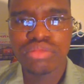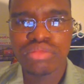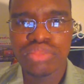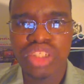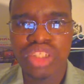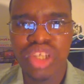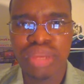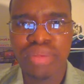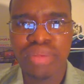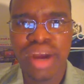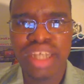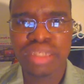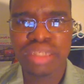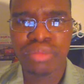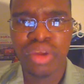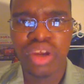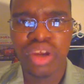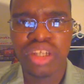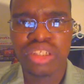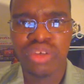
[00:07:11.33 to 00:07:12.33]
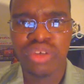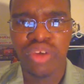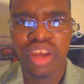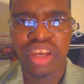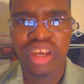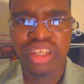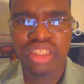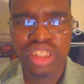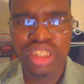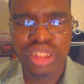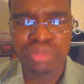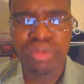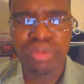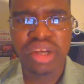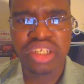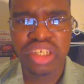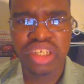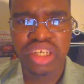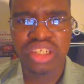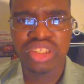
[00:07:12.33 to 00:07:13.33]
So the possibilities are endless,
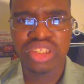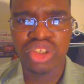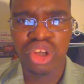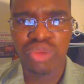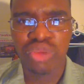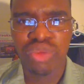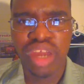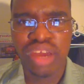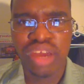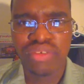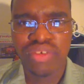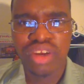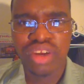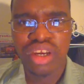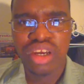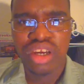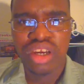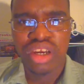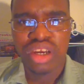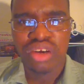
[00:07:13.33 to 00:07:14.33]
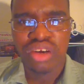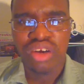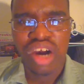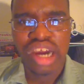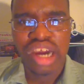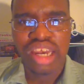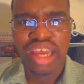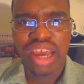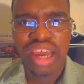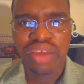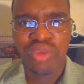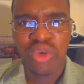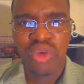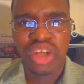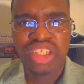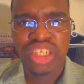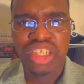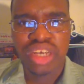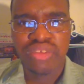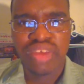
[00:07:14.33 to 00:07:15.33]
especially considering we have online
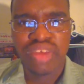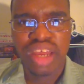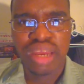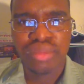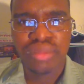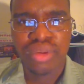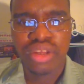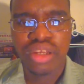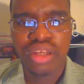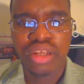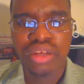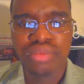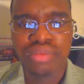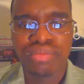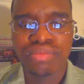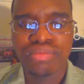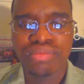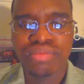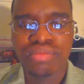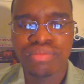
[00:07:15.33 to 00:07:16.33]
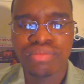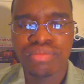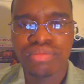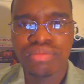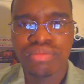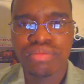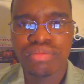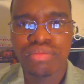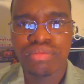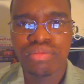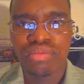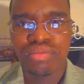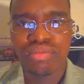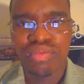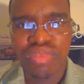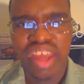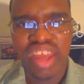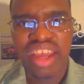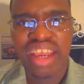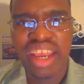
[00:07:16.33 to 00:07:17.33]
racing available.
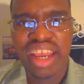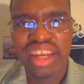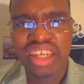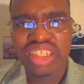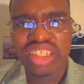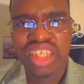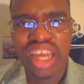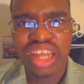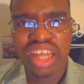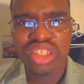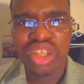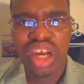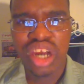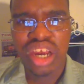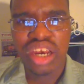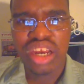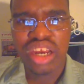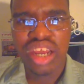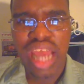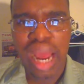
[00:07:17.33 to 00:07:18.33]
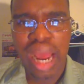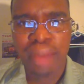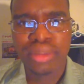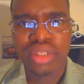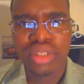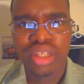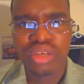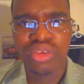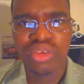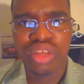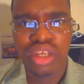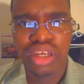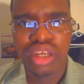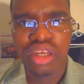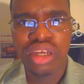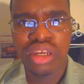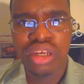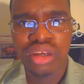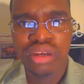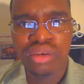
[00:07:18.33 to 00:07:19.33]
Now, can this catch on? Absolutely.
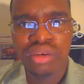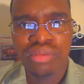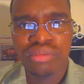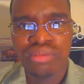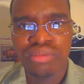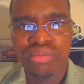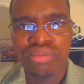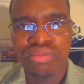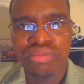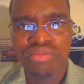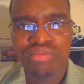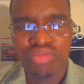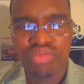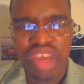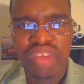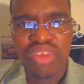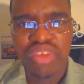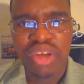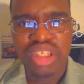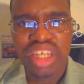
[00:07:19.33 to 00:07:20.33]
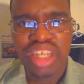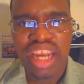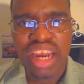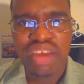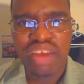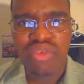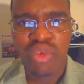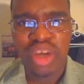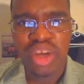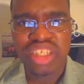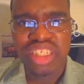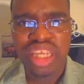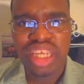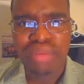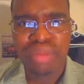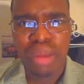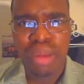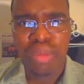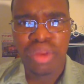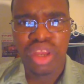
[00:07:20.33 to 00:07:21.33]
If there's a kind of racing
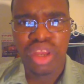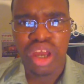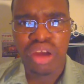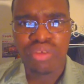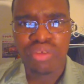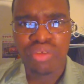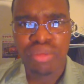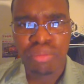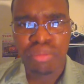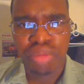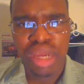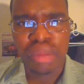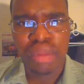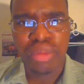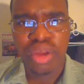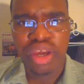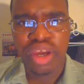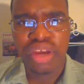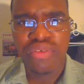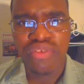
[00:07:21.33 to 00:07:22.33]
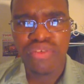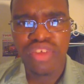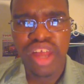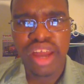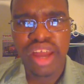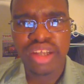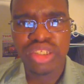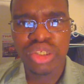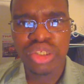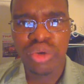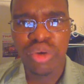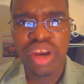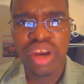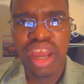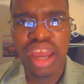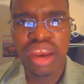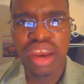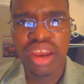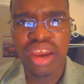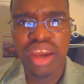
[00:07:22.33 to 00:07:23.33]
that people love, people are going to flock to it,
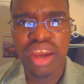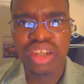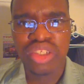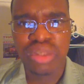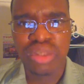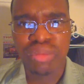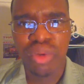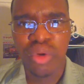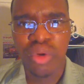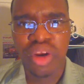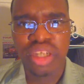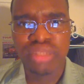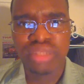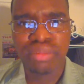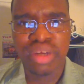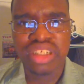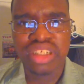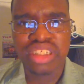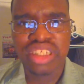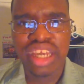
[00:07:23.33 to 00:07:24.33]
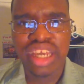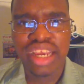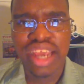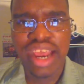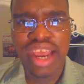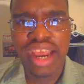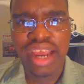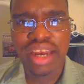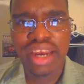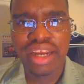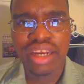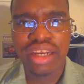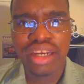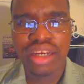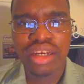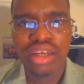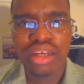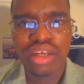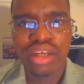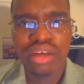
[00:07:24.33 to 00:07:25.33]
and they're going to support it as much as they can.
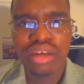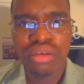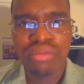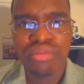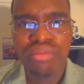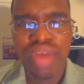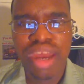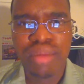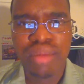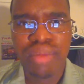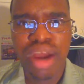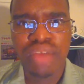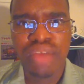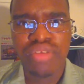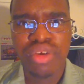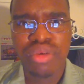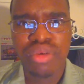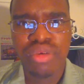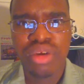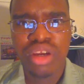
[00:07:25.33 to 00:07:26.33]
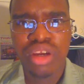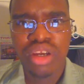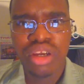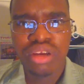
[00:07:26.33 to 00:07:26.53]
And in my view,